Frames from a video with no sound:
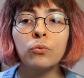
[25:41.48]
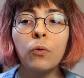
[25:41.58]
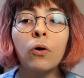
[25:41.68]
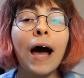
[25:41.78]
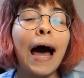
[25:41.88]

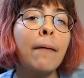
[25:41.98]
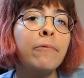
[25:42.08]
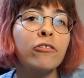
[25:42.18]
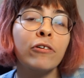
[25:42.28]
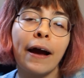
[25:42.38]
more
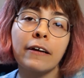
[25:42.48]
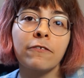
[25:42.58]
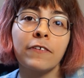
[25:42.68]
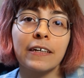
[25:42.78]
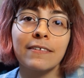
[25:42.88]
abstract
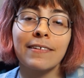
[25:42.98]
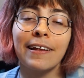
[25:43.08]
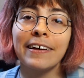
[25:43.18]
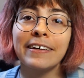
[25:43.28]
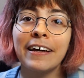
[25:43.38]
things
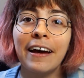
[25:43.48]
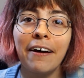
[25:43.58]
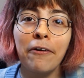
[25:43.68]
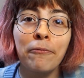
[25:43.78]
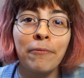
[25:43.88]
like
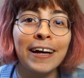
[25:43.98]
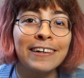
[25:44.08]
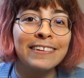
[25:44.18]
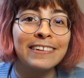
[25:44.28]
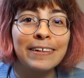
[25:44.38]

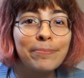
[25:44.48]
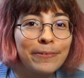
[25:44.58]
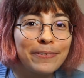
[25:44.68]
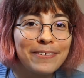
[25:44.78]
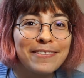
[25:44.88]
erect
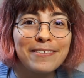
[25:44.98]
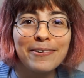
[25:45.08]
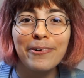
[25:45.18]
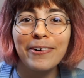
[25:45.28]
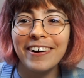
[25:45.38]
nipples
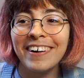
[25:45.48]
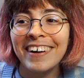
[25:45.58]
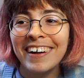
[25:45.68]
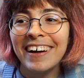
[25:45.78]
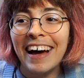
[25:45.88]
or
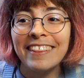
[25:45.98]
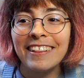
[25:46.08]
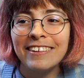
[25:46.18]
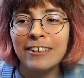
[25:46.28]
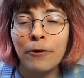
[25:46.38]

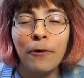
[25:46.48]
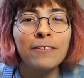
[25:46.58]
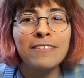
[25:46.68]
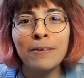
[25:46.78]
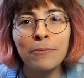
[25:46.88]
the
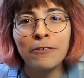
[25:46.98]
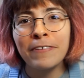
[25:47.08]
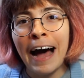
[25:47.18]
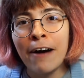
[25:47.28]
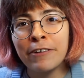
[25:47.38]
concept of
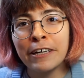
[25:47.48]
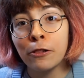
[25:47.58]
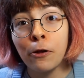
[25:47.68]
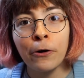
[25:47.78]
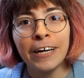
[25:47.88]
having
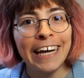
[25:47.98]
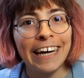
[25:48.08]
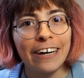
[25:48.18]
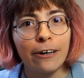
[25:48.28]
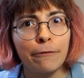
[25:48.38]
long
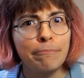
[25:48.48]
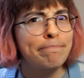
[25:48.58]
hair.